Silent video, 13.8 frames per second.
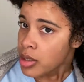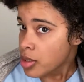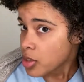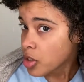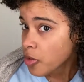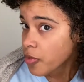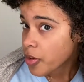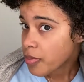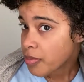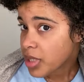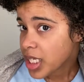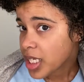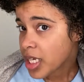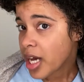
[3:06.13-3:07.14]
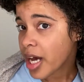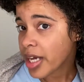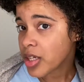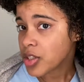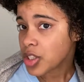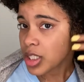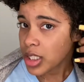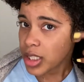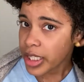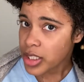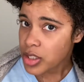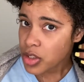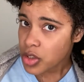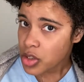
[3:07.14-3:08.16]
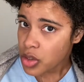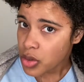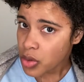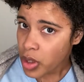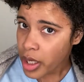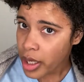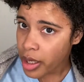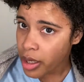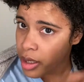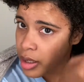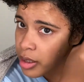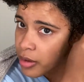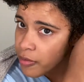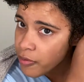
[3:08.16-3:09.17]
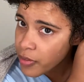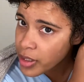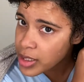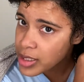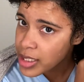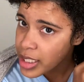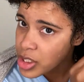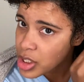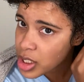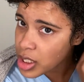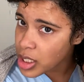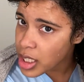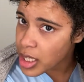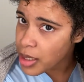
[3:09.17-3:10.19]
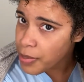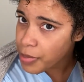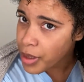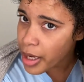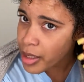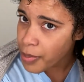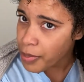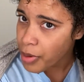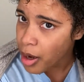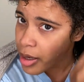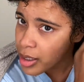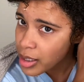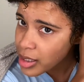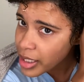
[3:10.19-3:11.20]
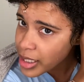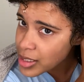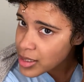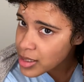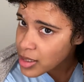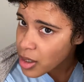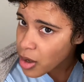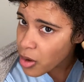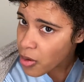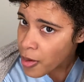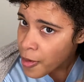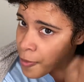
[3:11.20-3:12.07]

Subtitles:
So for me, I usually like to do the front section and apply the product like so,